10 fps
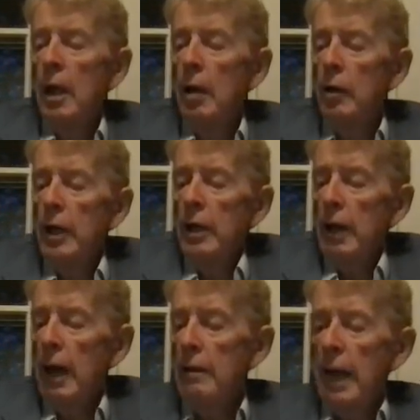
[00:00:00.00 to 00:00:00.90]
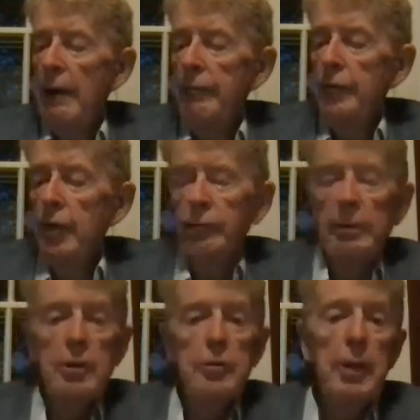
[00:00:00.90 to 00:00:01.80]
Okay, I haven't talked
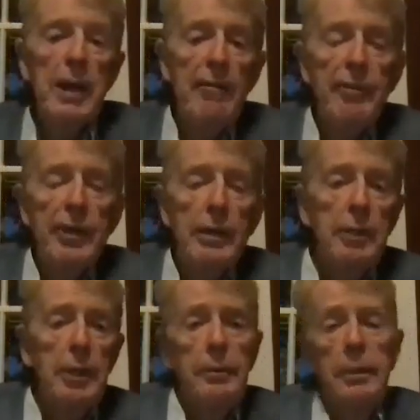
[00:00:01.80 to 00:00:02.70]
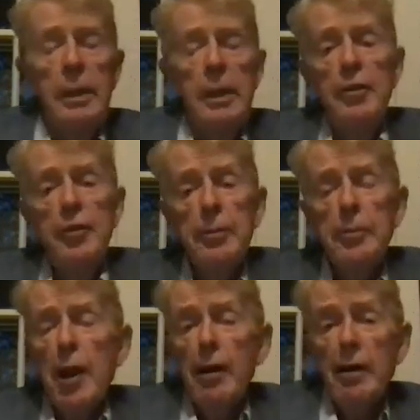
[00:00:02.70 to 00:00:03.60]
very much about Africa, but
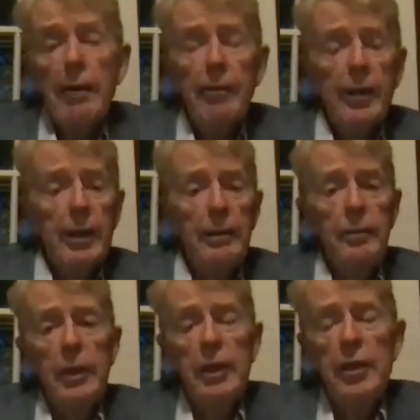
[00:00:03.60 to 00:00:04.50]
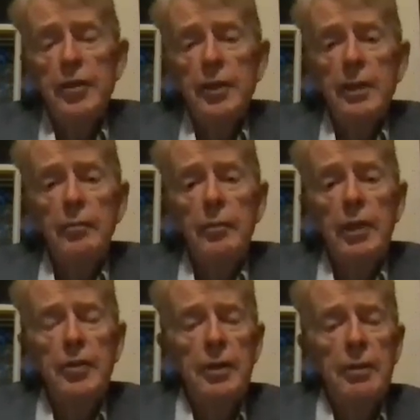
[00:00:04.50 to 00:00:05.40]
Sub-Saharan Africa is
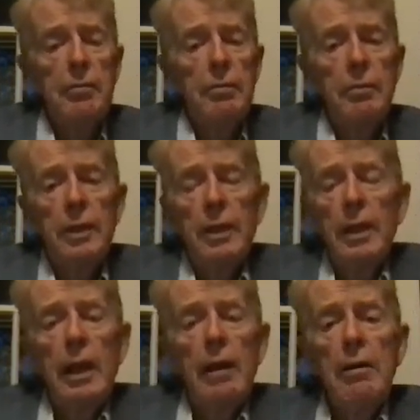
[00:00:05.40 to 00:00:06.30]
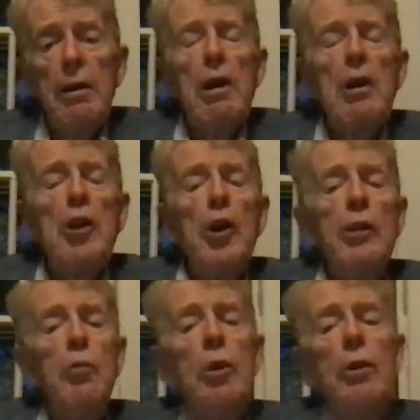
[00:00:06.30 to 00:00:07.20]
an
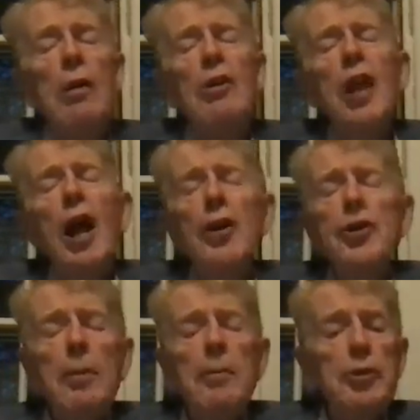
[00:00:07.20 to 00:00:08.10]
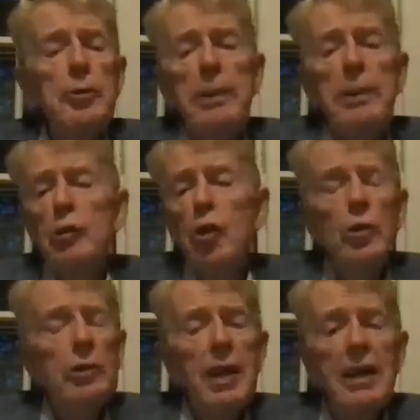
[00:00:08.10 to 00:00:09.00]
area where large numbers of people
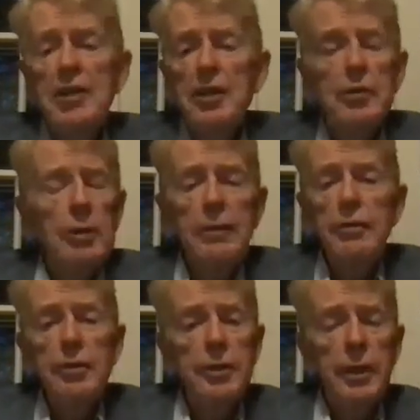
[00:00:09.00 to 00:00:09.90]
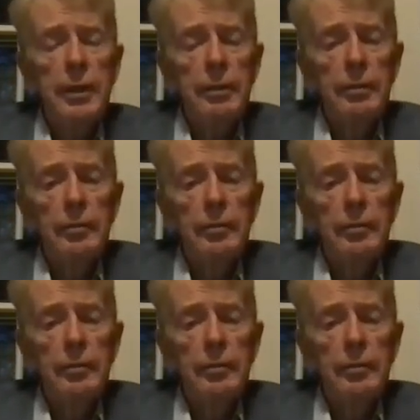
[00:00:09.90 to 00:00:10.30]
don't have access to electricity.